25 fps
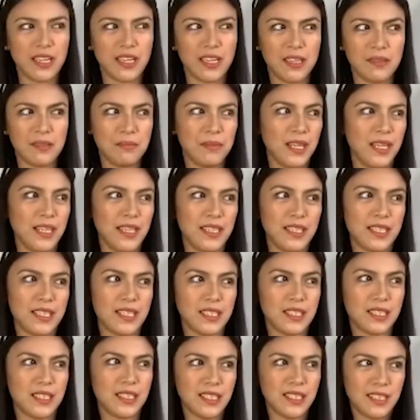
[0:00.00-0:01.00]
And I'm like,
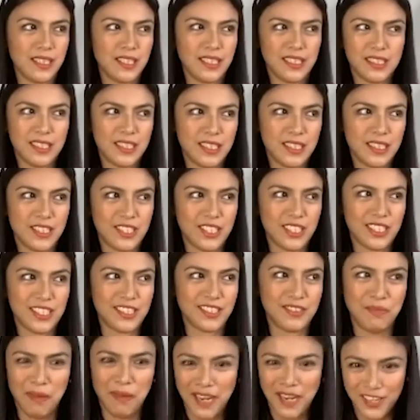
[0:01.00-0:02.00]
"This is
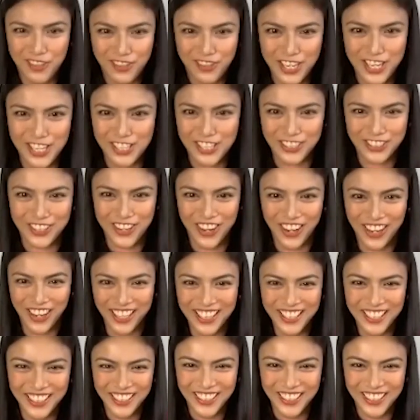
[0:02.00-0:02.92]
just my real color."